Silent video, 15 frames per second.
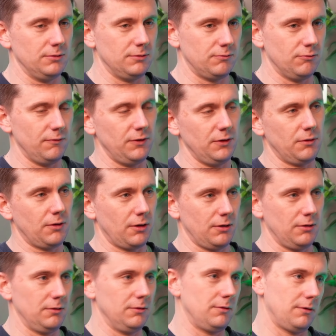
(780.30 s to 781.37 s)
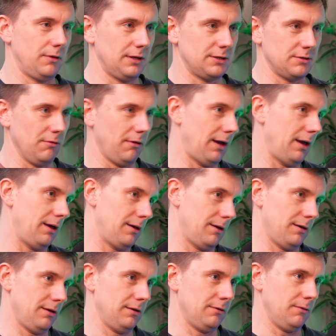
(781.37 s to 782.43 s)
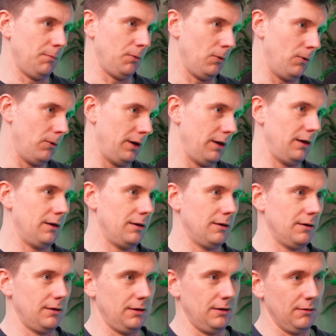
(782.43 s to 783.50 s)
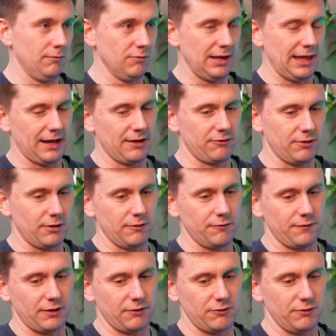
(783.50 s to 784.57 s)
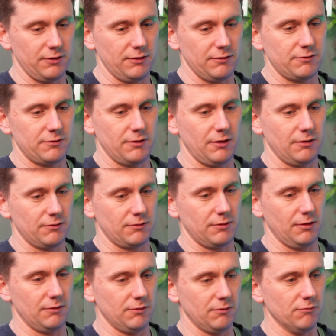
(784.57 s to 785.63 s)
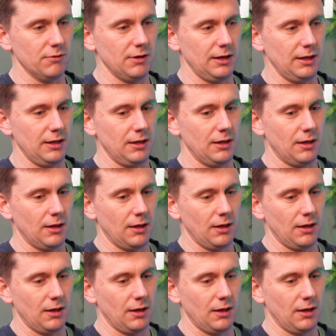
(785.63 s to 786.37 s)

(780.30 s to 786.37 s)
review code, iterate, deploy in a really agile fashion is a really